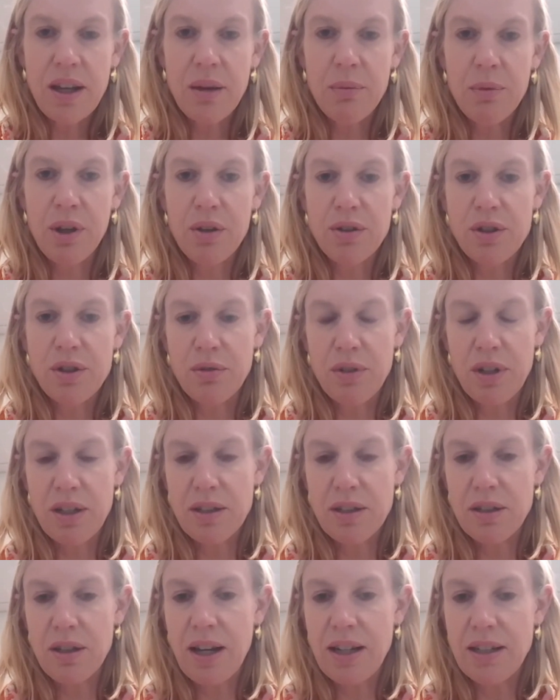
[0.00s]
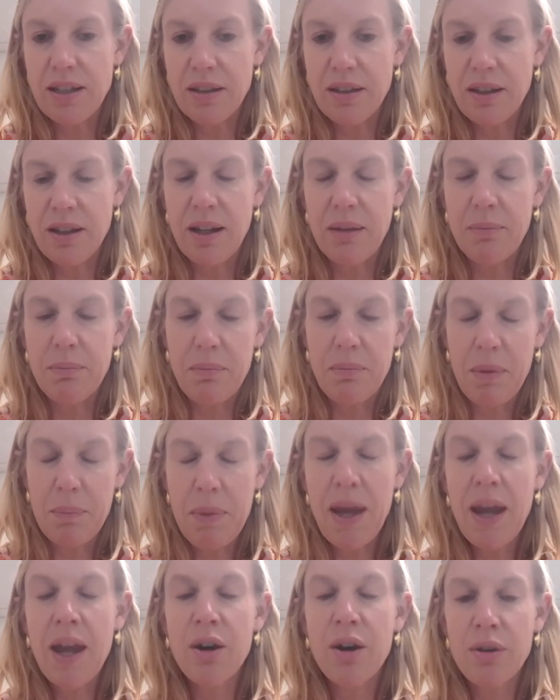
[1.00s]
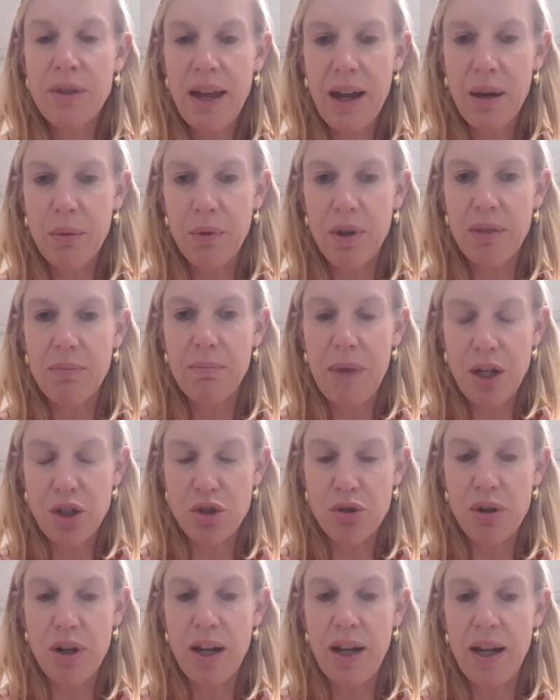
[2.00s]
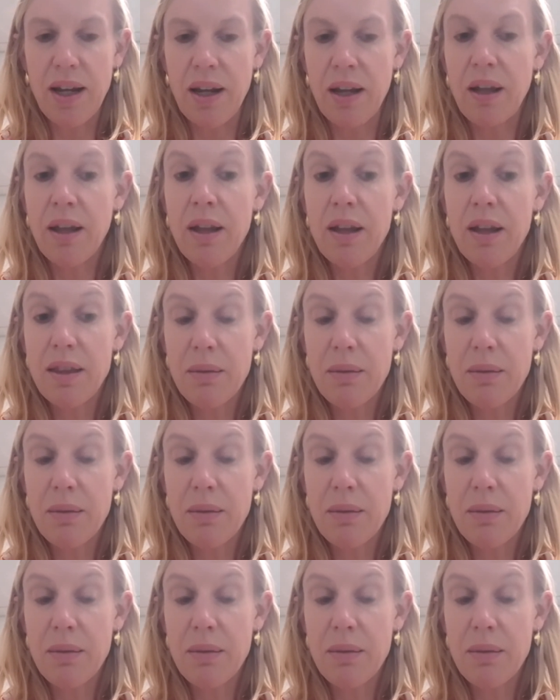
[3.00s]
We also need to ideally pair that with measuring